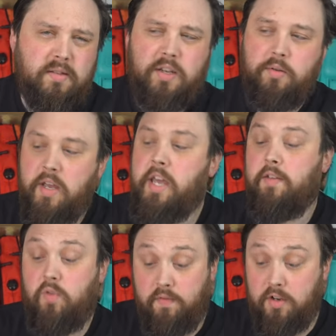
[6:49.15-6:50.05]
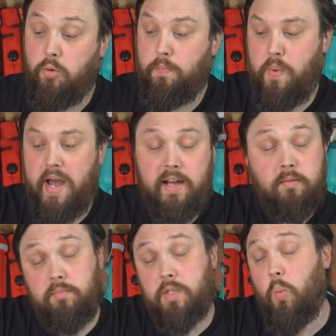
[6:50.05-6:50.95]
So if you ever go back
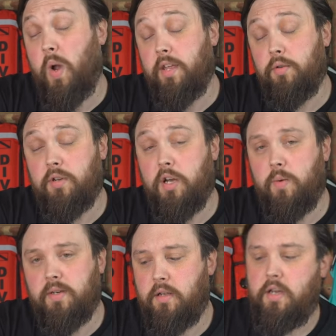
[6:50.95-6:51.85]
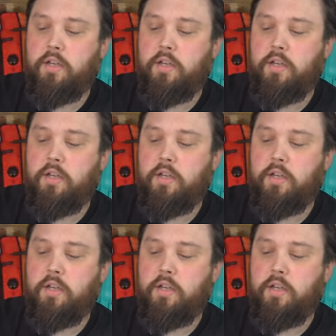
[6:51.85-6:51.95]
to where you're going,